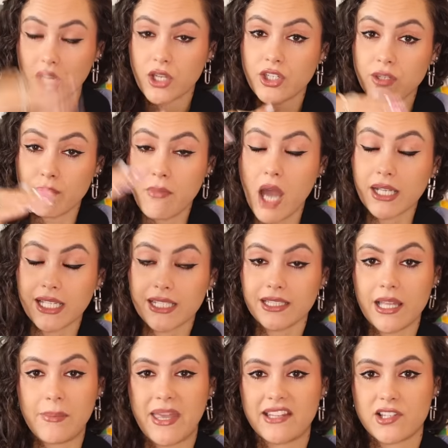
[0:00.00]
money
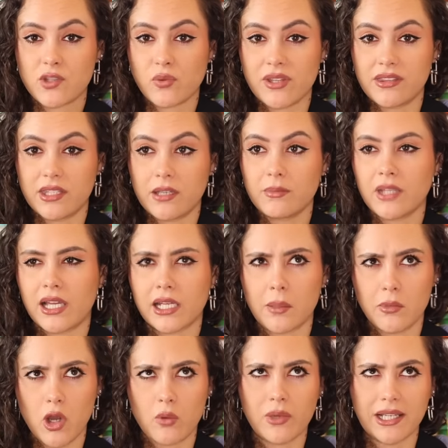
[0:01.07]
limits with them, like
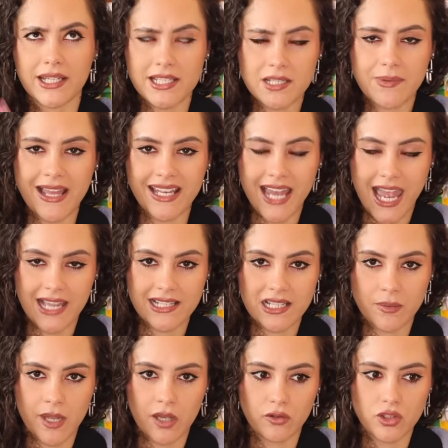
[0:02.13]
I'm not willing to spend X
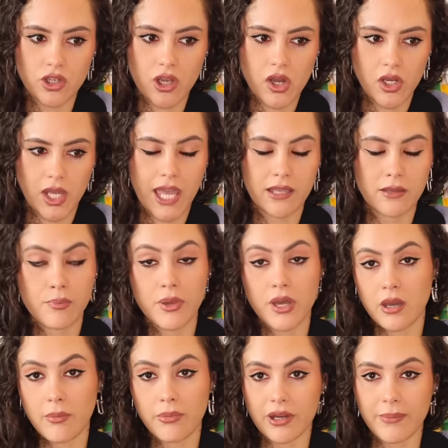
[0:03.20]
amount on a
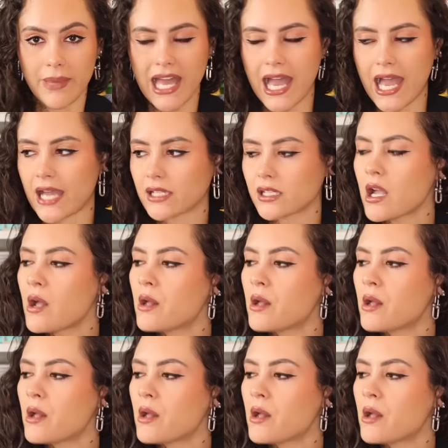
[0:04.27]
Burberry bag,